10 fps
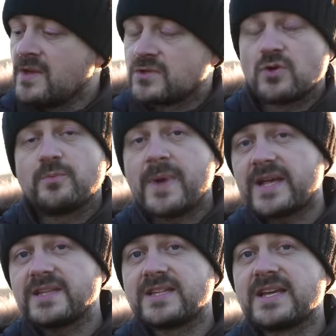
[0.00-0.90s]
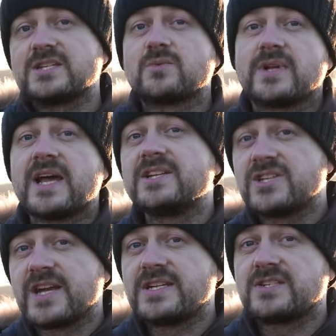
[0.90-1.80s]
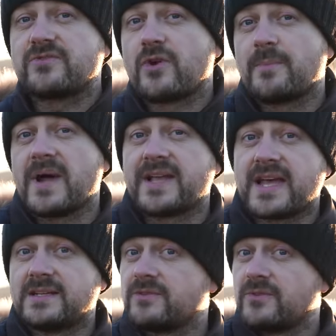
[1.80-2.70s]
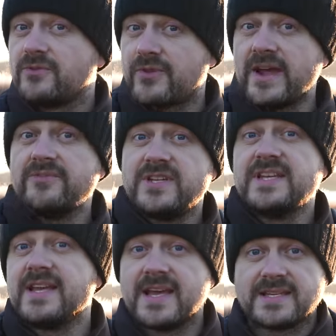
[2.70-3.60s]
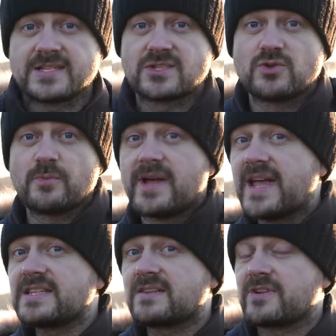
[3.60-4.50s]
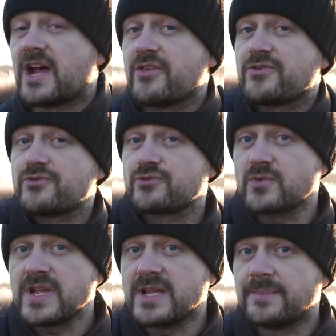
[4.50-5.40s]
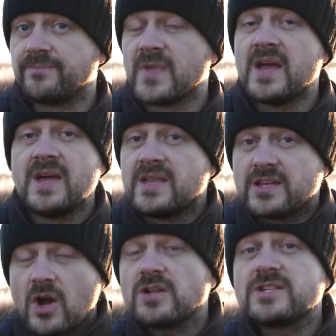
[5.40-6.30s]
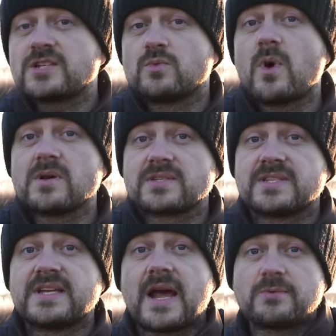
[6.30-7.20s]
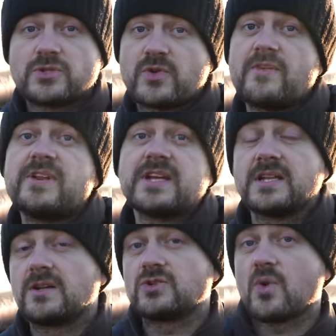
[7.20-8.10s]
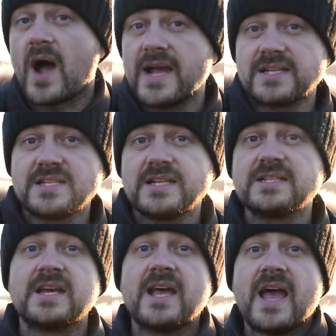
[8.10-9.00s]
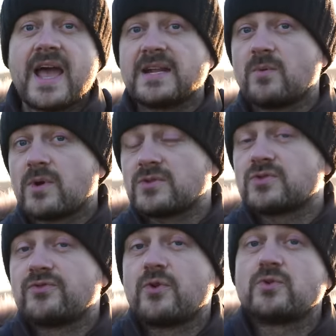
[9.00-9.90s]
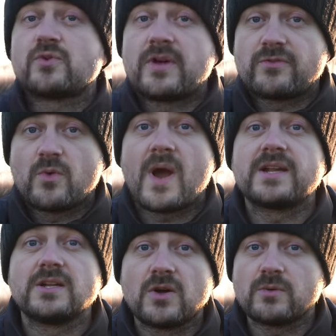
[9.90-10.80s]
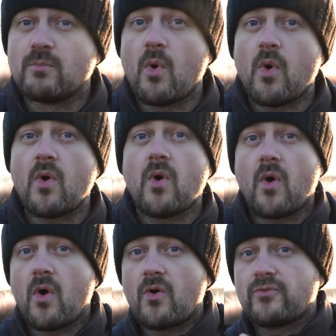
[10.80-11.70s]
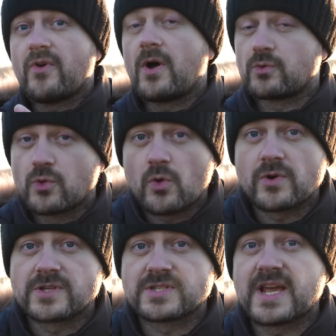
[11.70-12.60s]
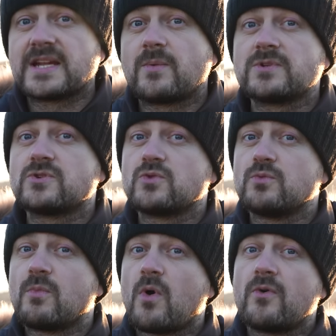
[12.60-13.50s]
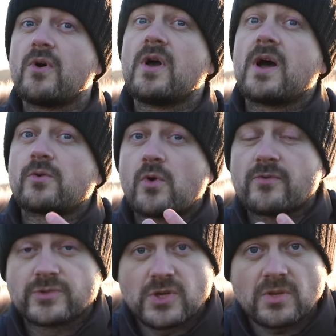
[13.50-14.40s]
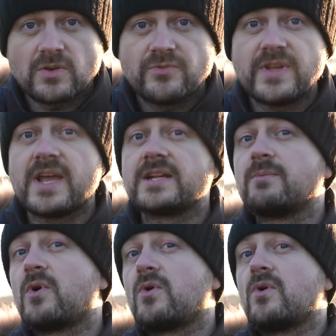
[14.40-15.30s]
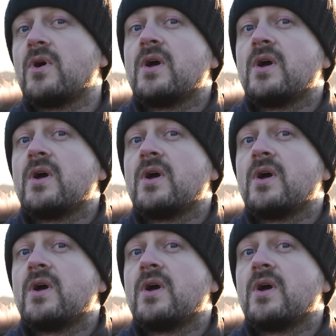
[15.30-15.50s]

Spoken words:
So back in the days when I changed from my Canon 5DS to my a7R III, the context was that I was traveling a lot to Iceland and I wanted to photograph quite a lot more of auroras, and I wanted to do more aurora photography and a more